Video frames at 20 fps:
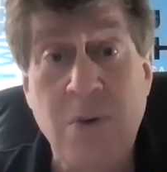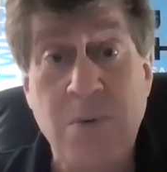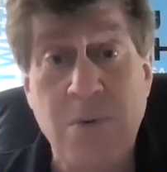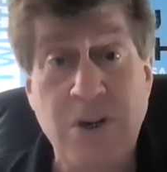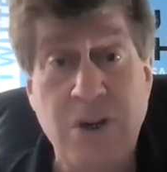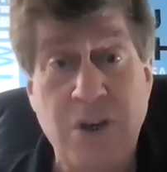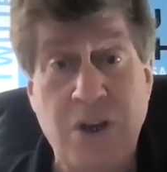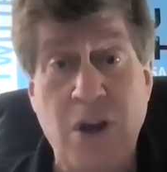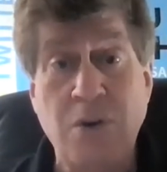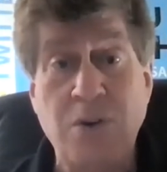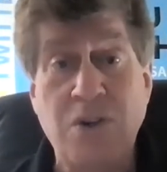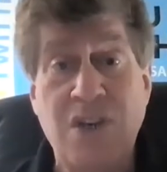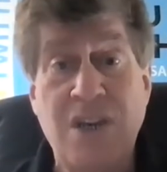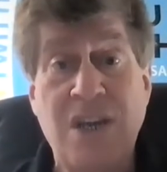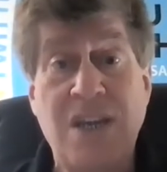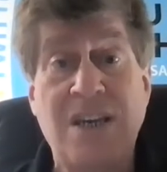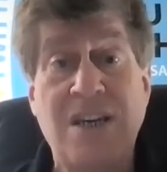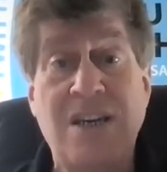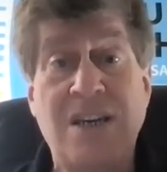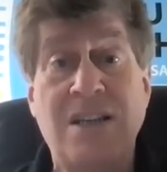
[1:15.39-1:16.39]
we
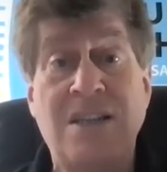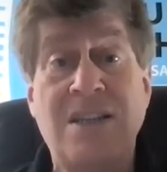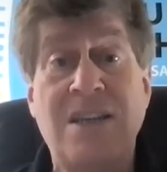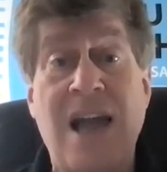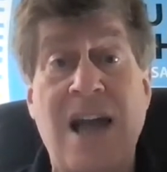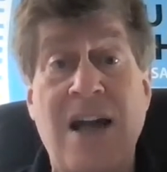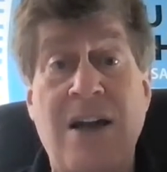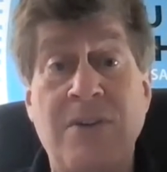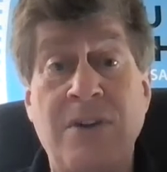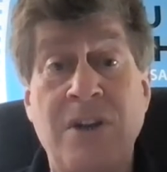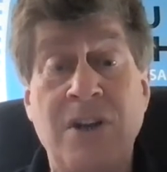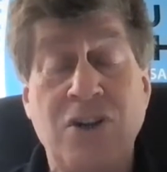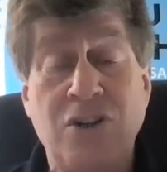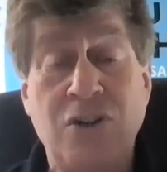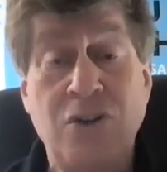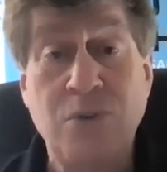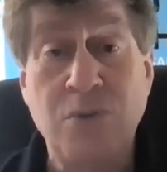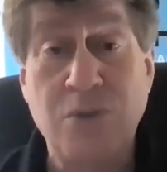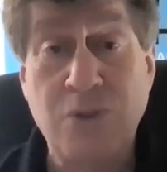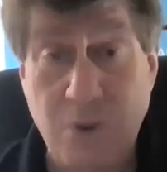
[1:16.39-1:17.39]
negotiated it down
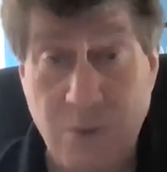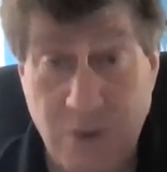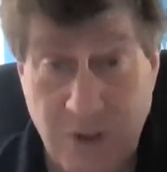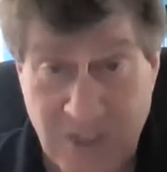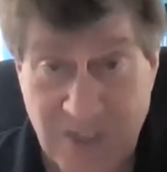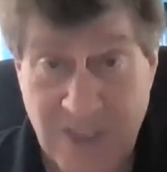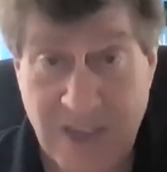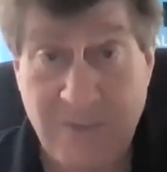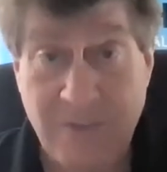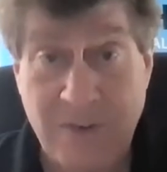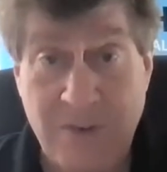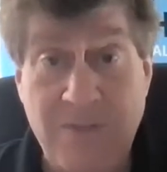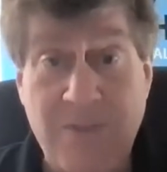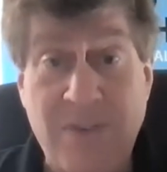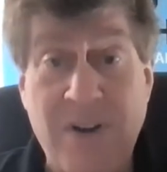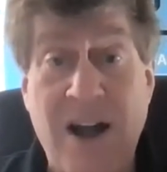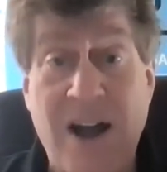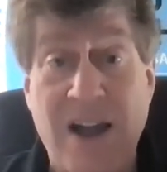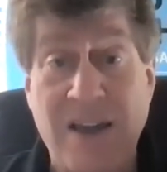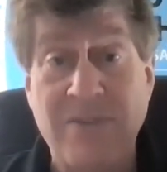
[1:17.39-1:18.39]
to
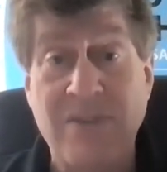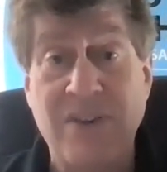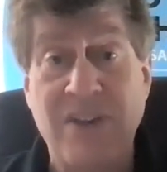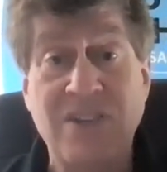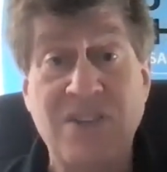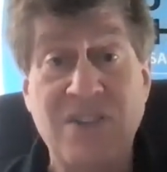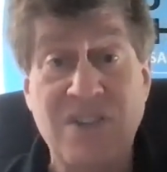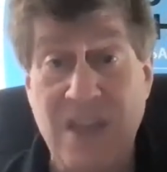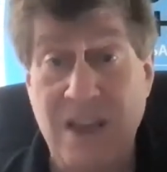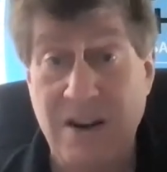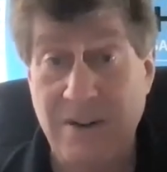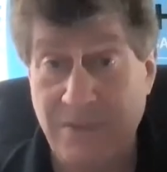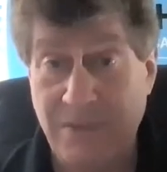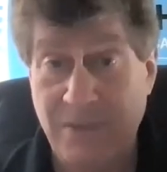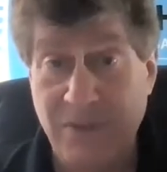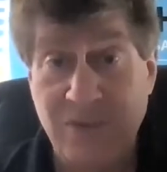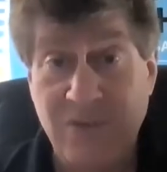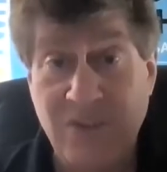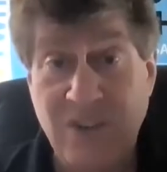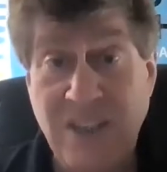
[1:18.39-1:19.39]
37.5 instead of
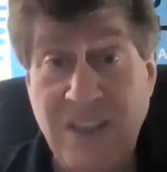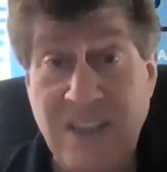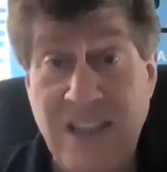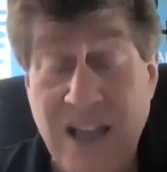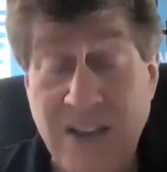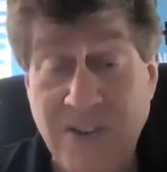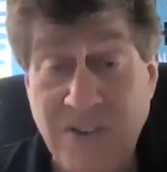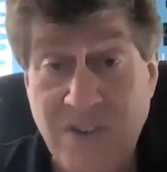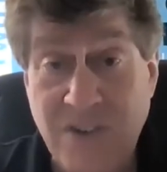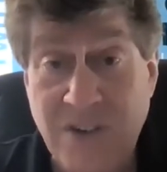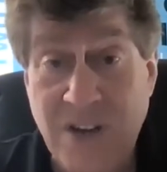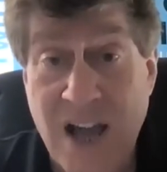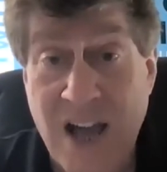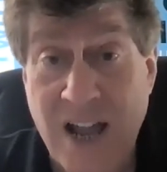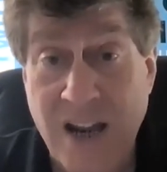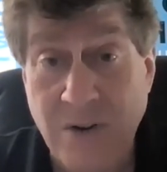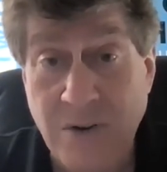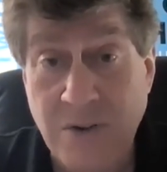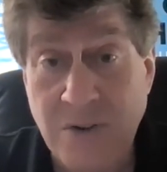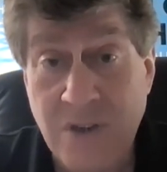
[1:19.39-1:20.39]

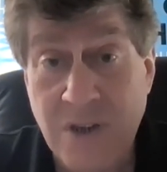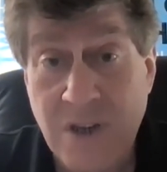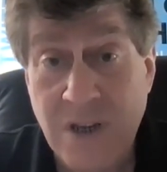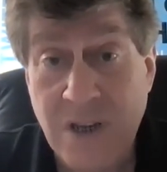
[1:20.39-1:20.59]
$50,000.